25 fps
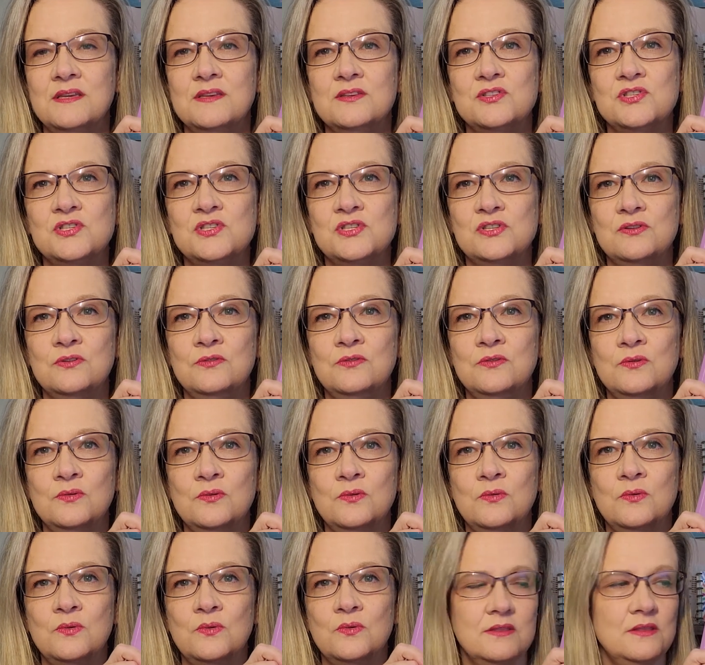to
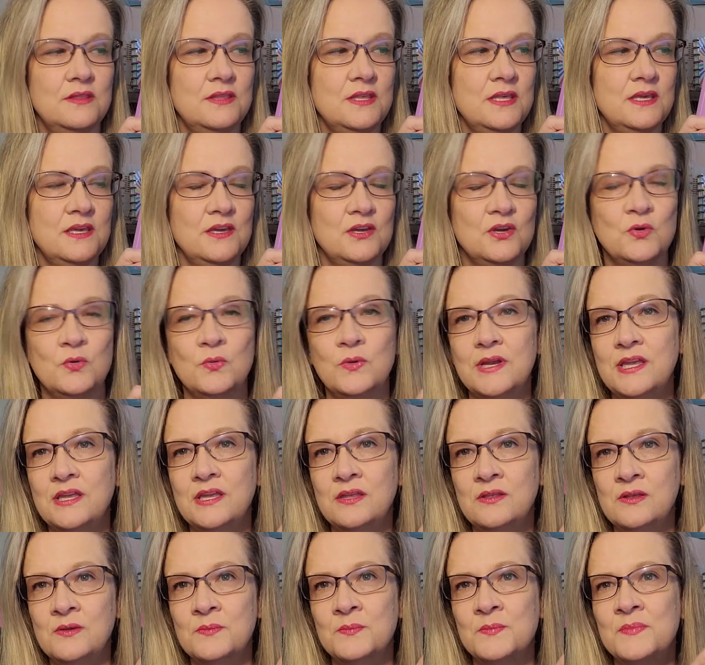the
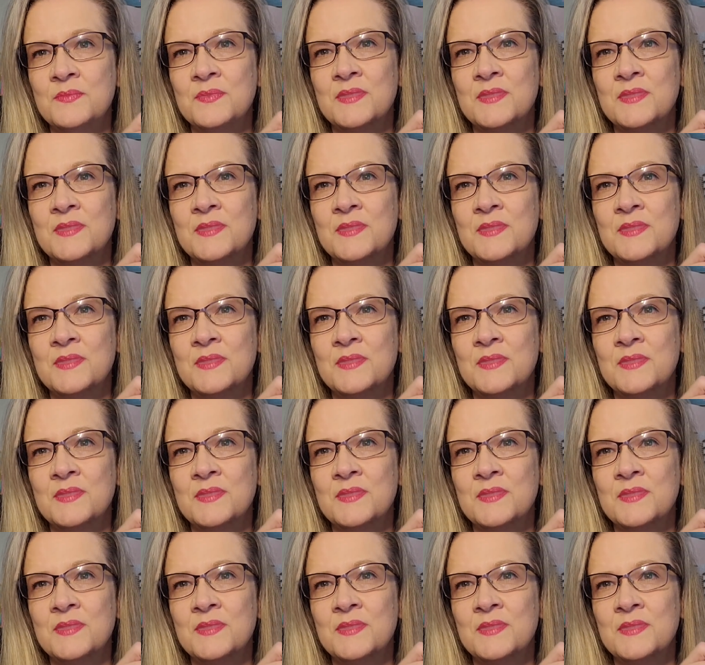curriculum.